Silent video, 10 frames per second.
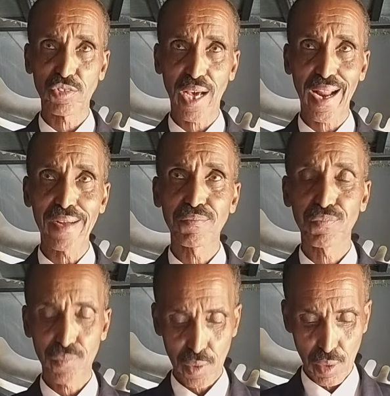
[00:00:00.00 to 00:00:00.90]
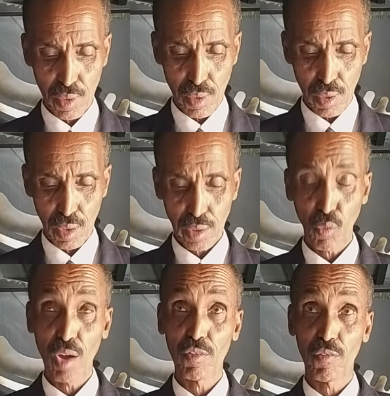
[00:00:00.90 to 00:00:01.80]
Sarah, the
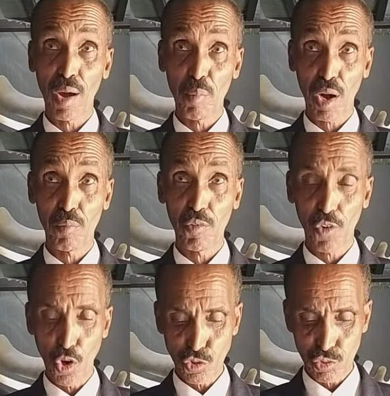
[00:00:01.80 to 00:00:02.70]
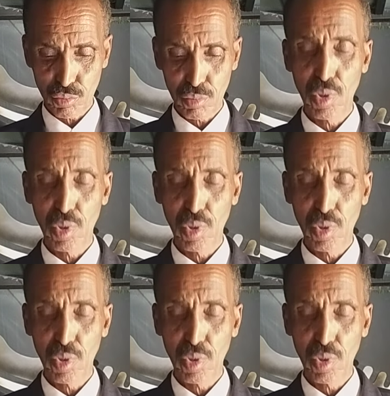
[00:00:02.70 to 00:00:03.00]
wife of Abraham, of course.